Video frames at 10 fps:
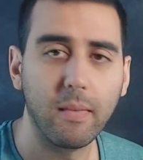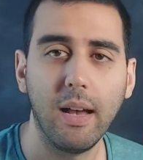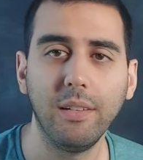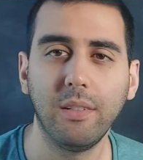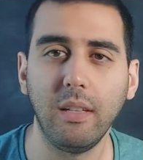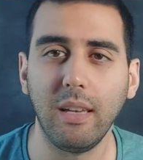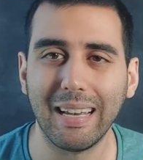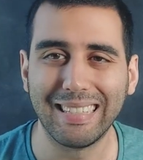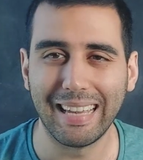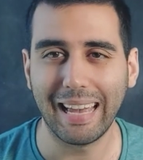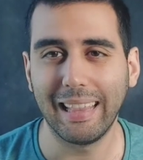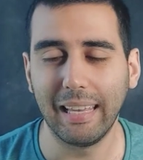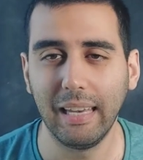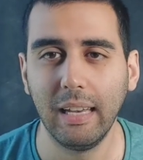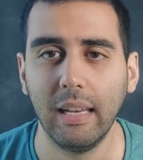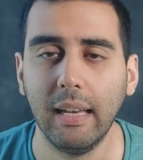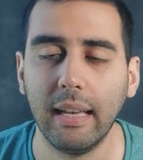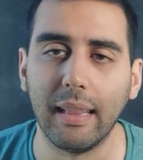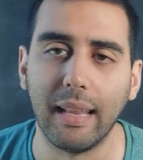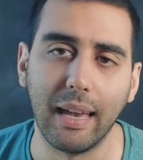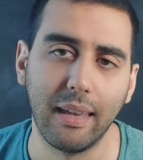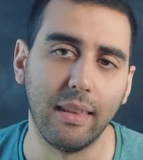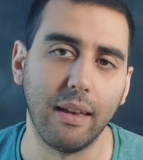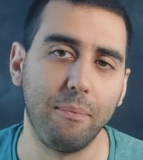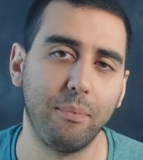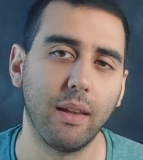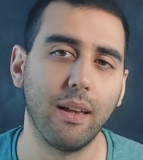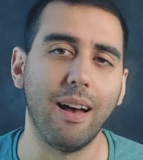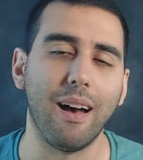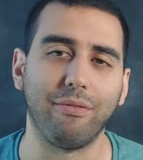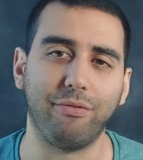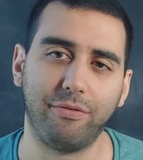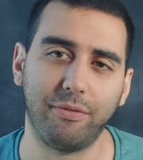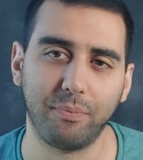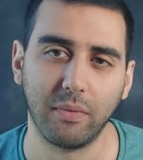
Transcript: a C, exactly like the kaf.